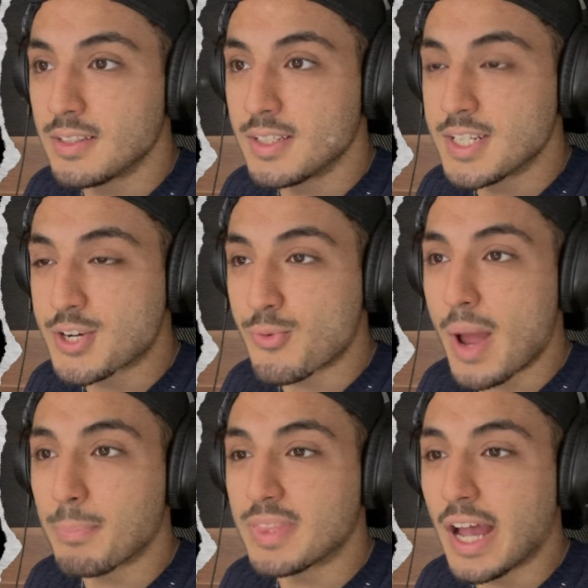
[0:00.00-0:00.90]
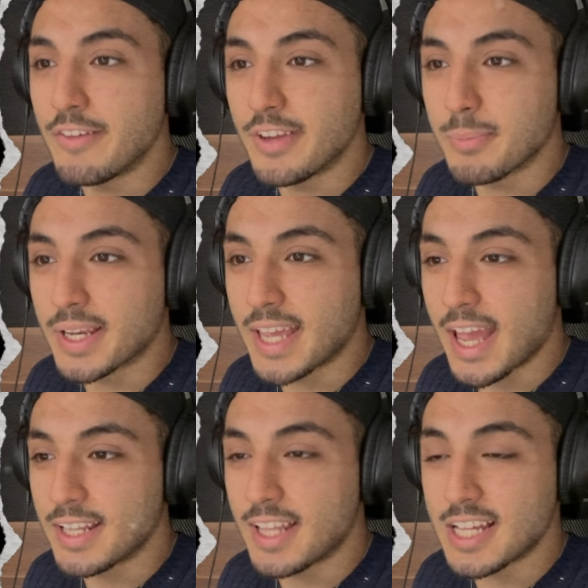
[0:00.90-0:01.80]
Scrap diving
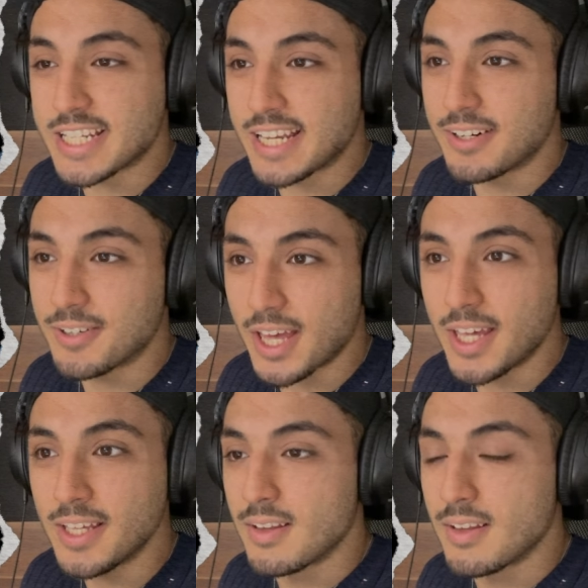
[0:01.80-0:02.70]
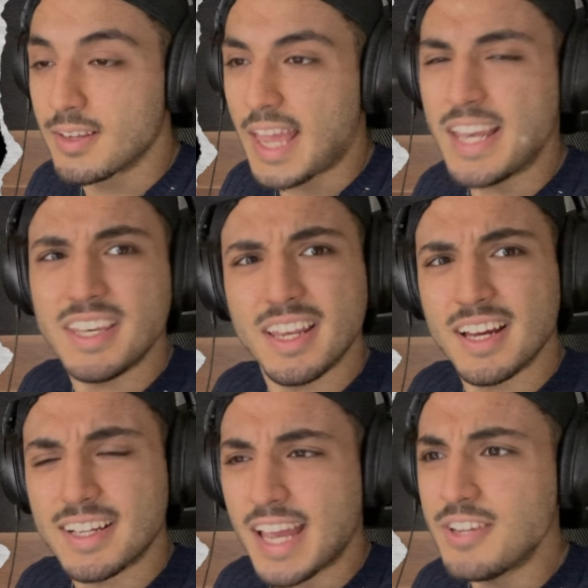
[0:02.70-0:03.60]
mechanic. That's a okay. Can
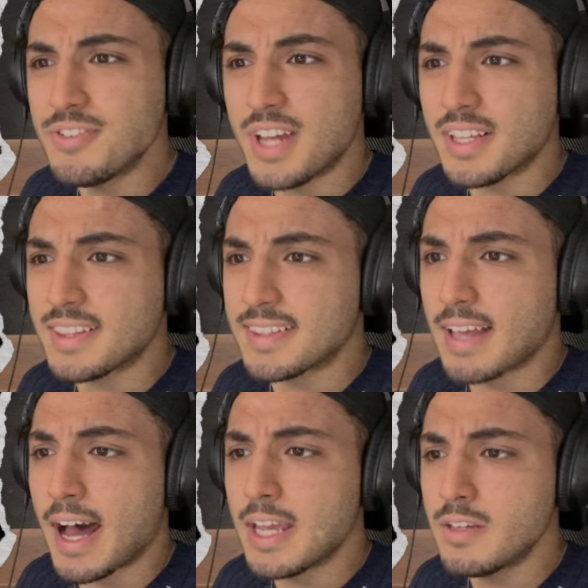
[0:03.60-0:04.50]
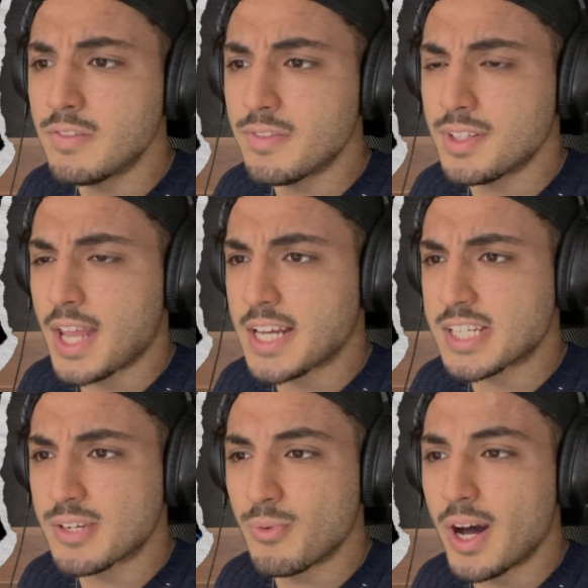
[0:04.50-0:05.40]
you not dive in X and
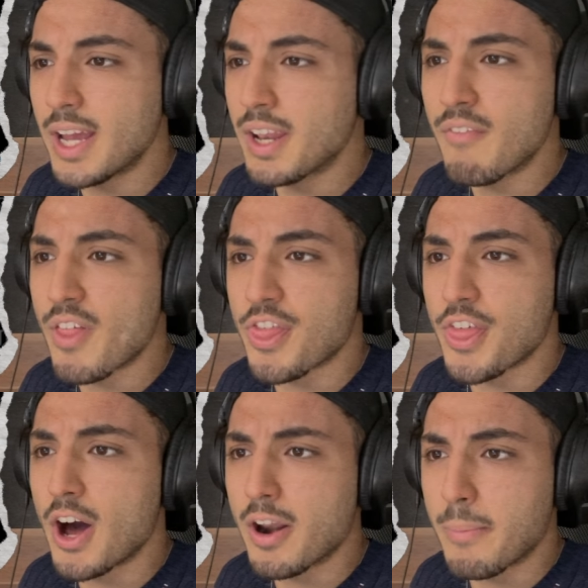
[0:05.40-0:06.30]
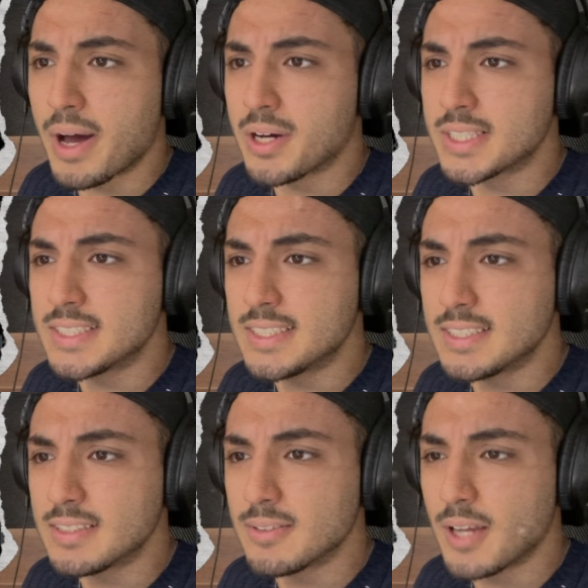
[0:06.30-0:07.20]
Y? I never thought about it.
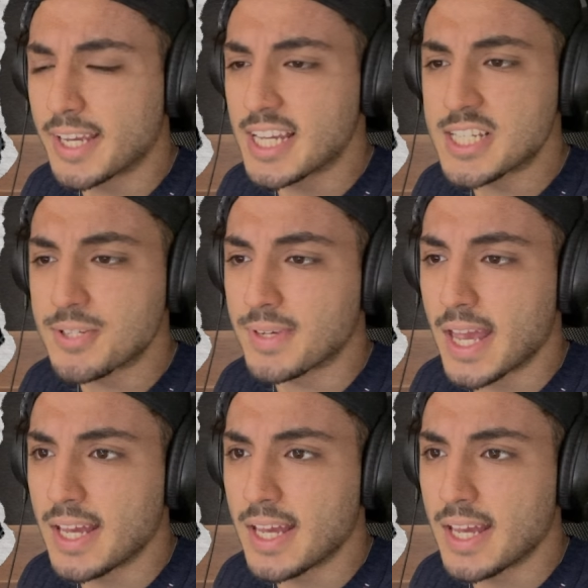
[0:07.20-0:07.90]
I guess you can't.